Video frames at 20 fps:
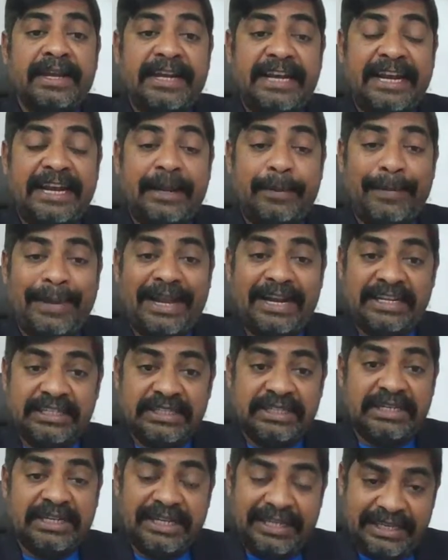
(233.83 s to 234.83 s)
data
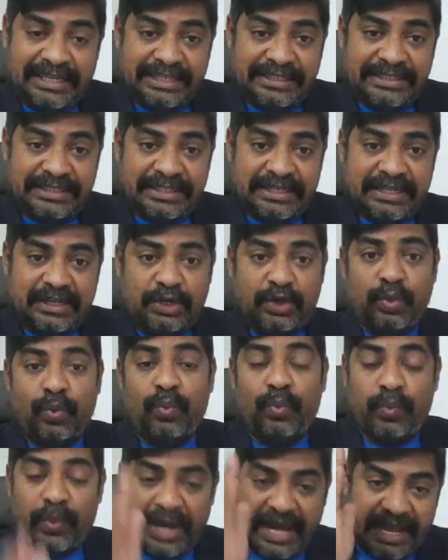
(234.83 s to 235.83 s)
manager is
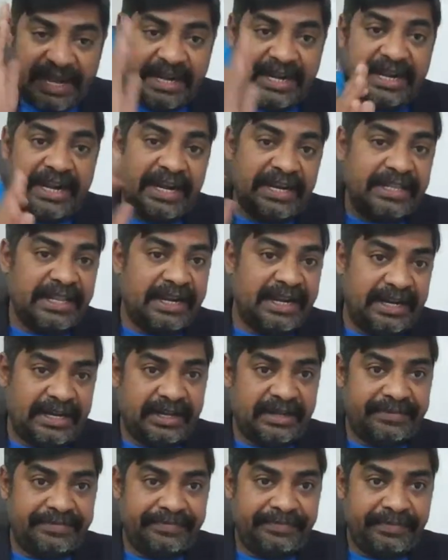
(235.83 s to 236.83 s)
to validate the
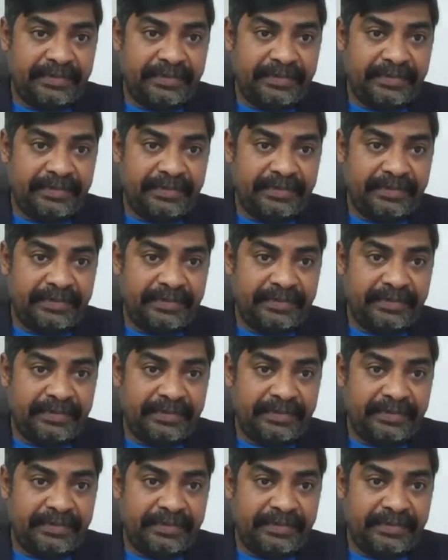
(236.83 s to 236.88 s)
data,